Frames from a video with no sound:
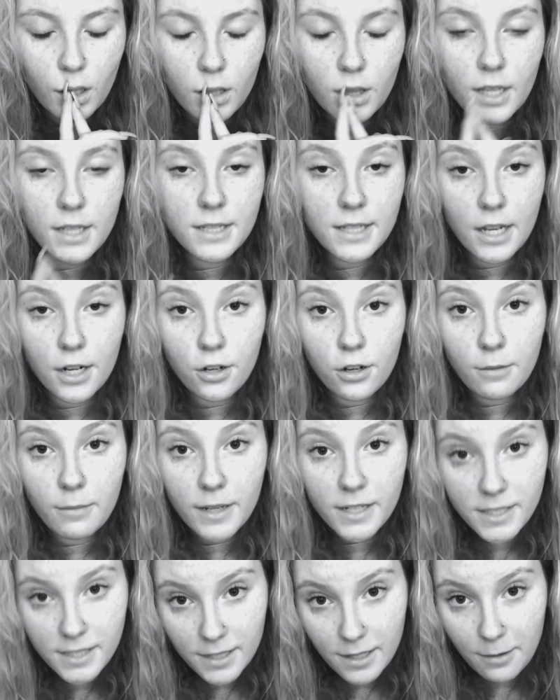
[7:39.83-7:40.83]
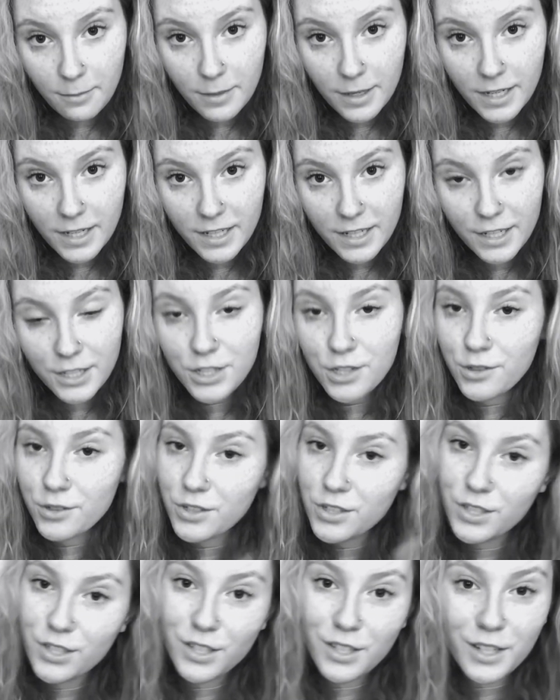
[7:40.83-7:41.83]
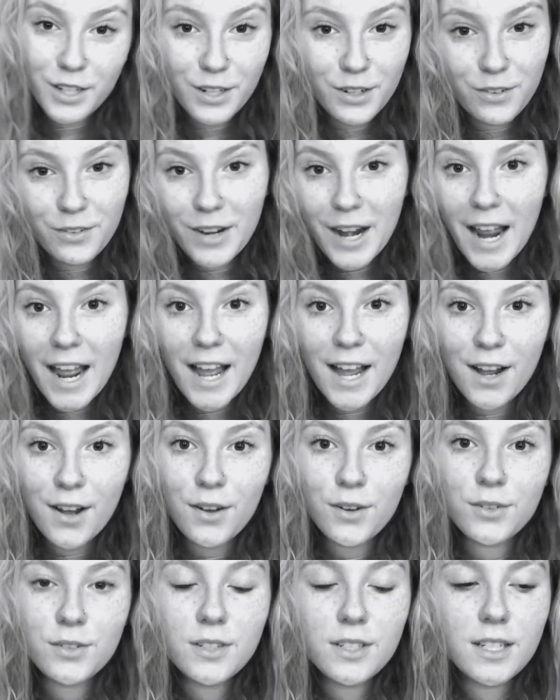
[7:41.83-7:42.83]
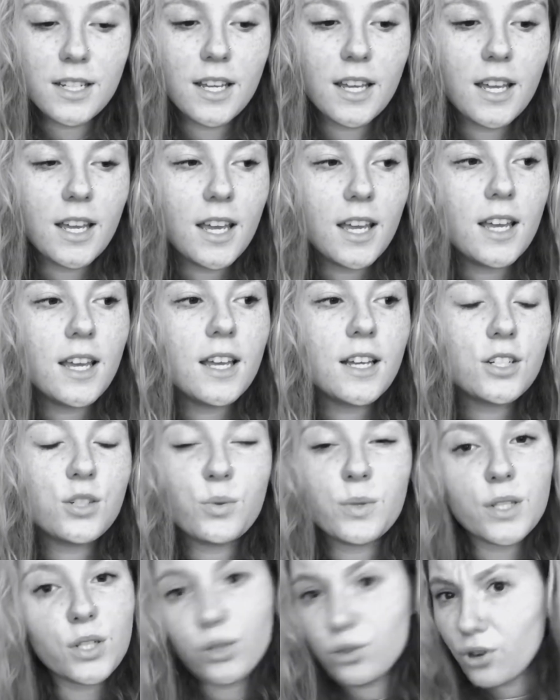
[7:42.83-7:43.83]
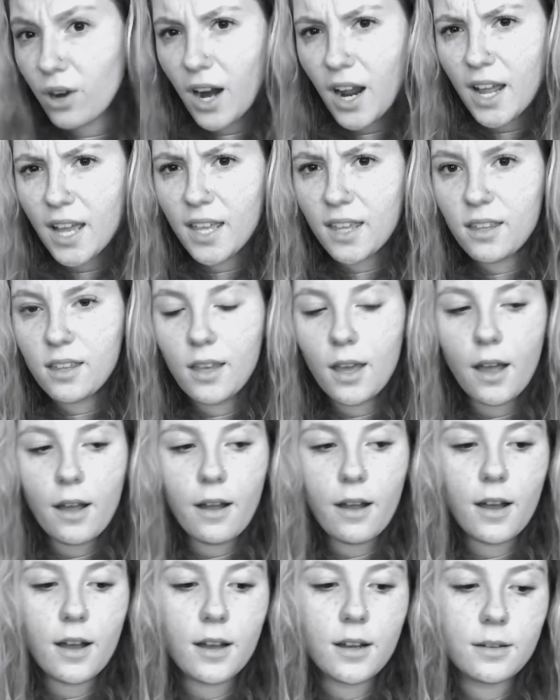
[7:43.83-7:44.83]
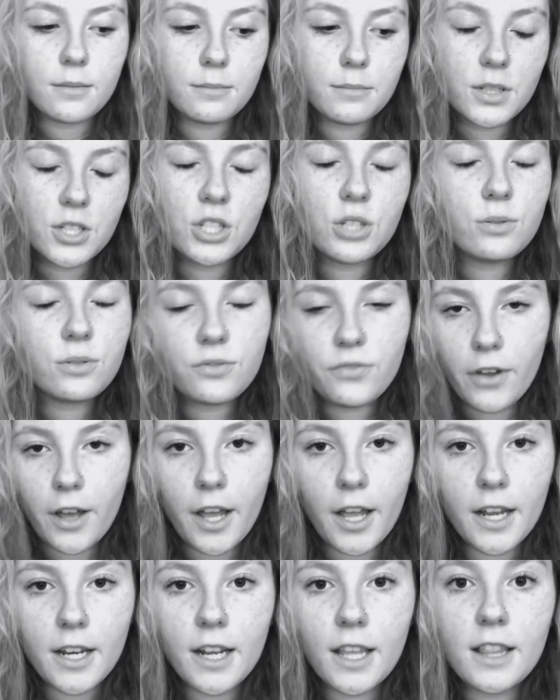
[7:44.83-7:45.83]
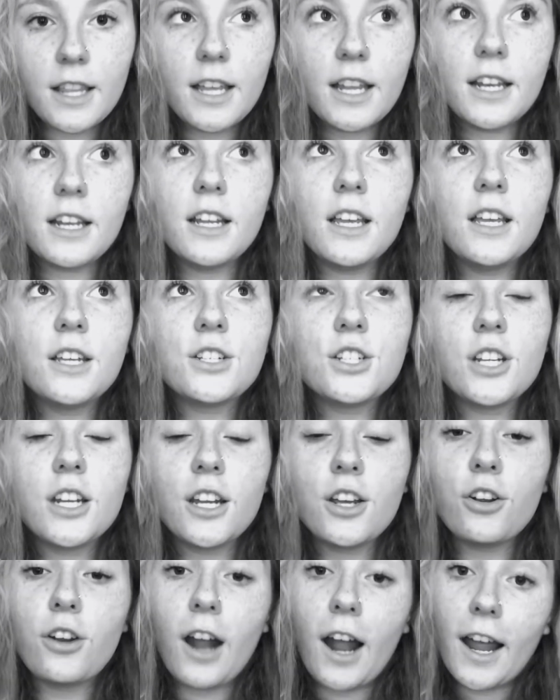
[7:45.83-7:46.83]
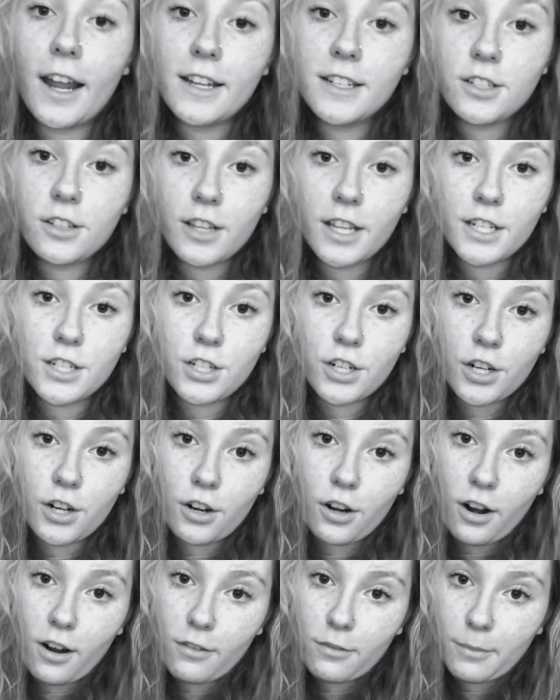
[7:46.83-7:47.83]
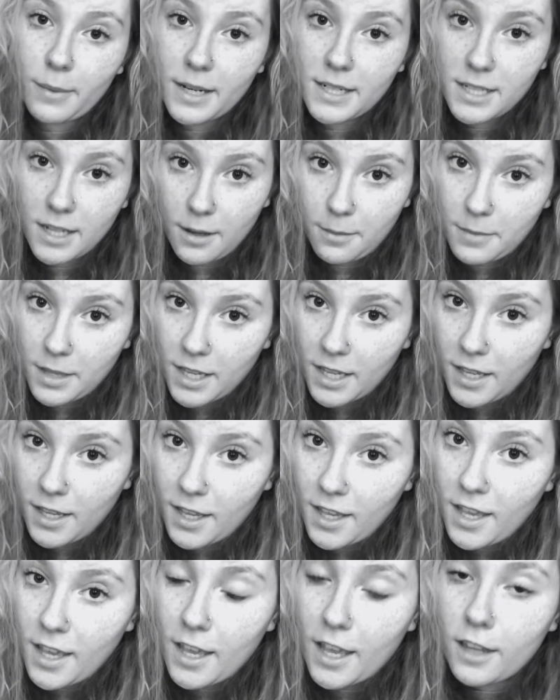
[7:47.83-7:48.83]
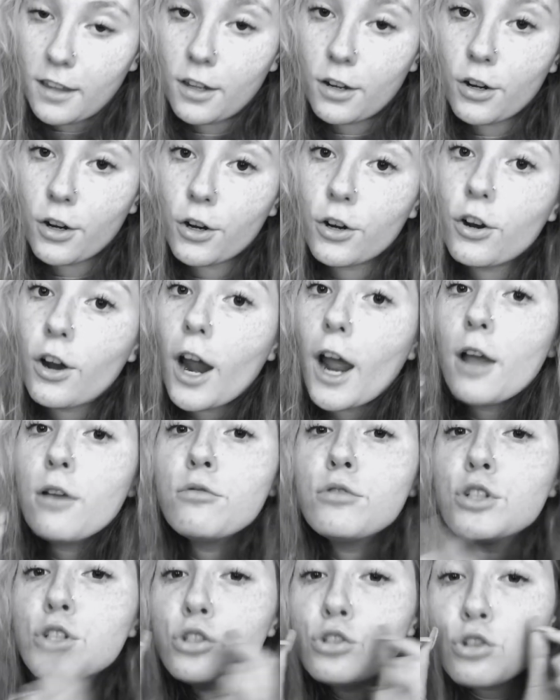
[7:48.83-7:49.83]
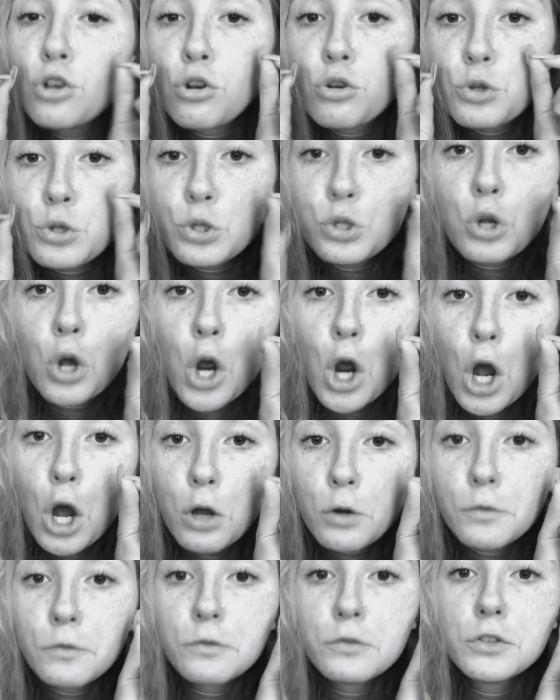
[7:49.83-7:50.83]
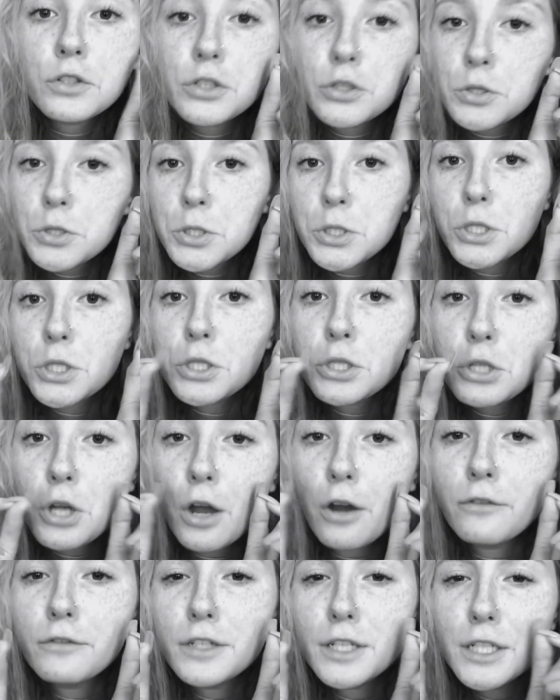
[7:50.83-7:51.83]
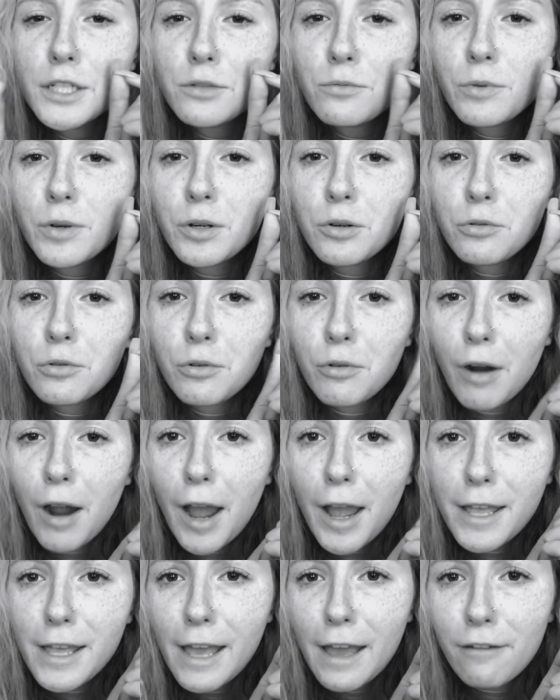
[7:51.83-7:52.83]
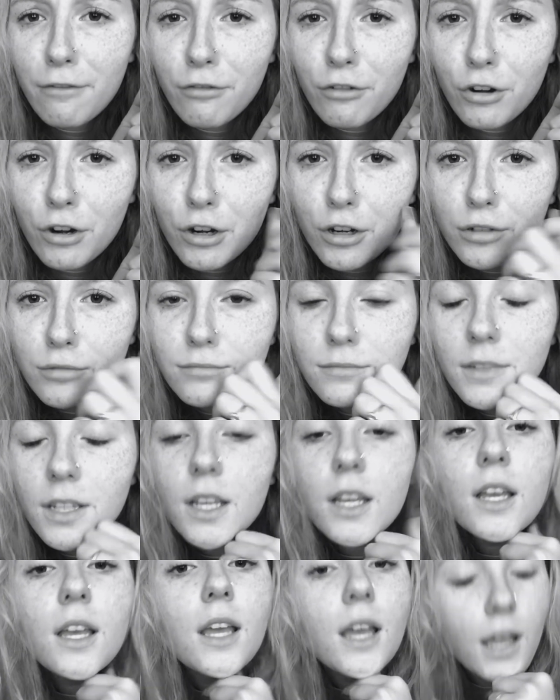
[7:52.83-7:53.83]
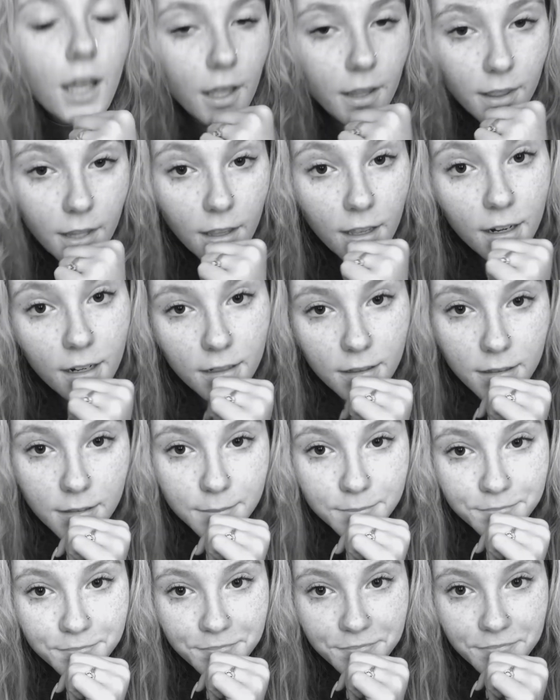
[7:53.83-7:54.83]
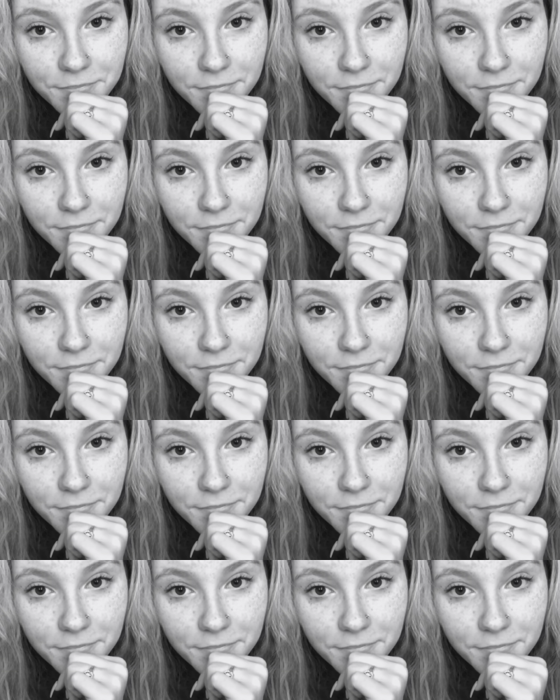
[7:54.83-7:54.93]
they set her on my stomach, and she was just looking around. She wasn't crying, but she was fine. And then she didn't cry until they took her off my tummy, and then her cry was so soft. It was the softest little cry ever. And then